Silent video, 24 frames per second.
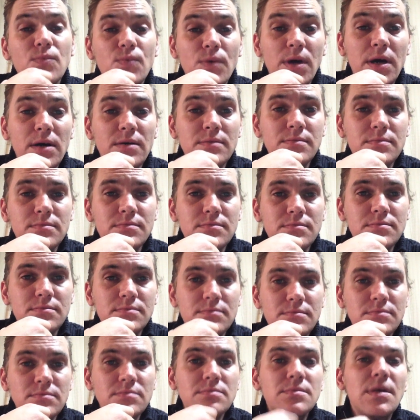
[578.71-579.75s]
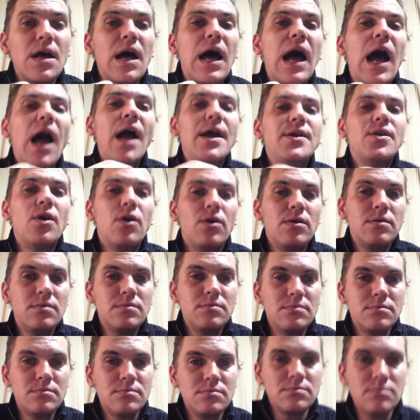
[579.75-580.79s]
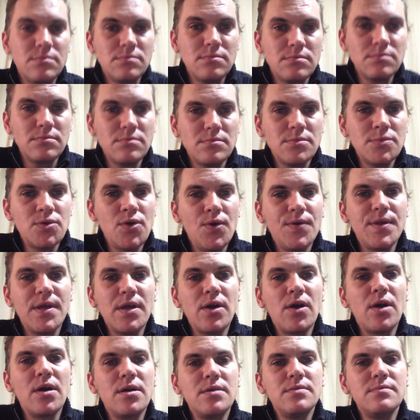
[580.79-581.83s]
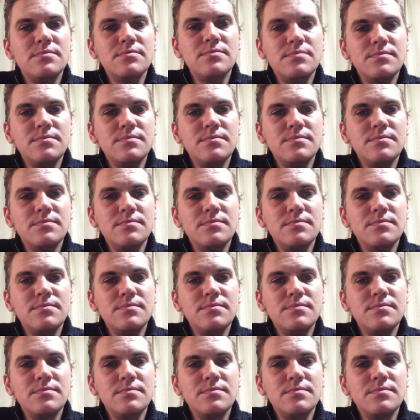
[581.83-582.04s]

Well, I know who they are.